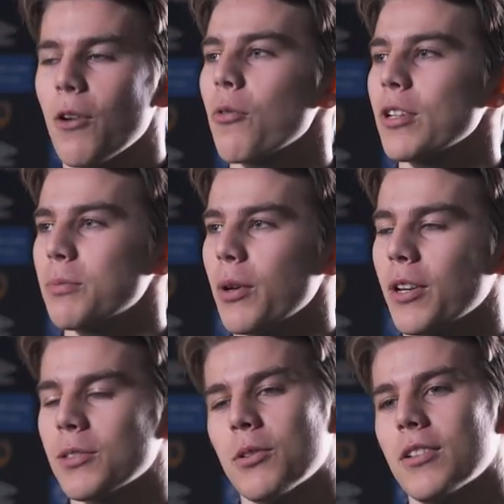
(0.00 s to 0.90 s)
Reece Burke
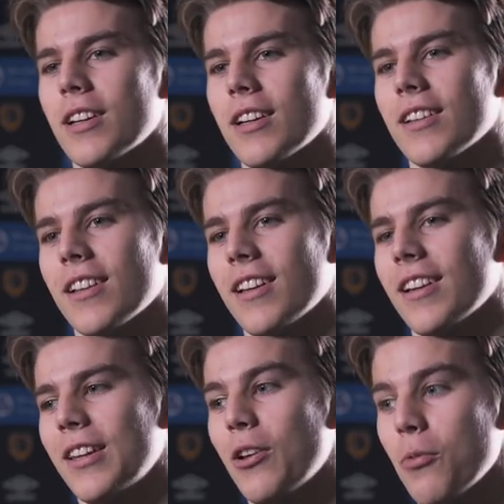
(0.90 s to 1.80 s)
is one, yeah.
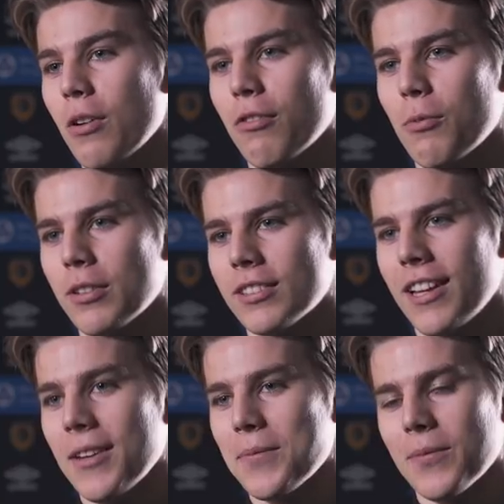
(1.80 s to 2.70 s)
Uh, known well from West
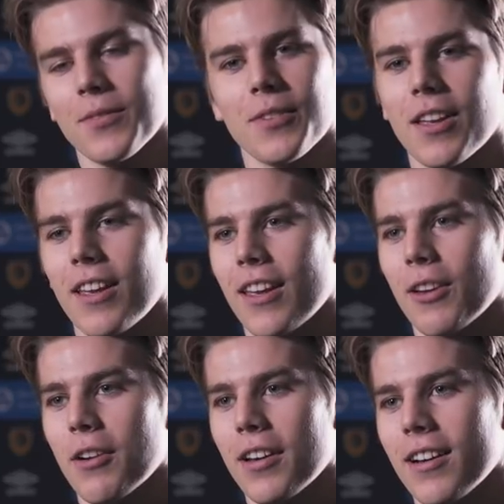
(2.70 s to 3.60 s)
Ham,
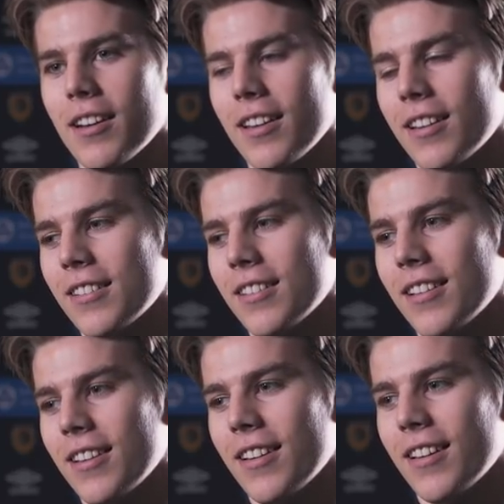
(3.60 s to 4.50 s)
great guy, and
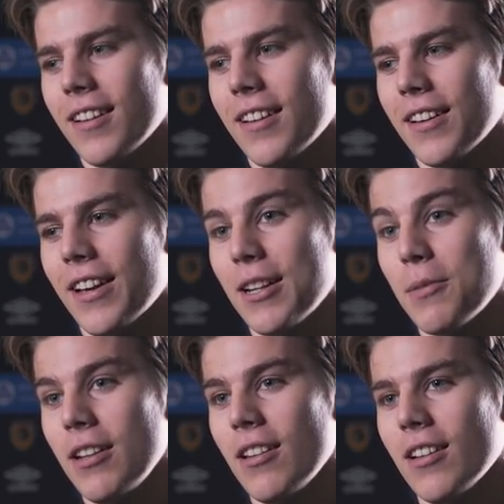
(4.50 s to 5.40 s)
uh, Callum
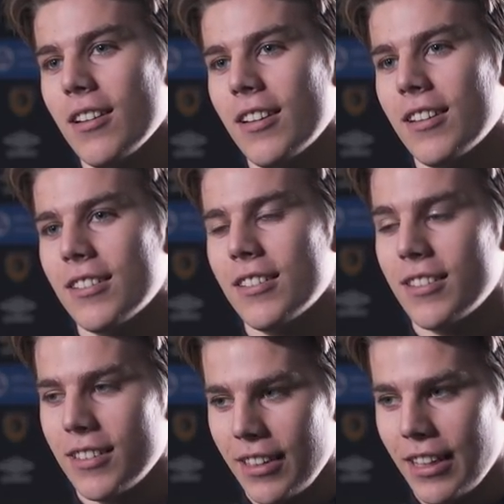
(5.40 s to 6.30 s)
Elder
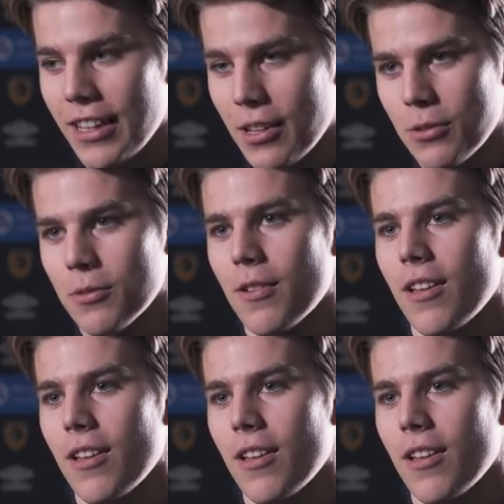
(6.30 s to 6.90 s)
and Leo.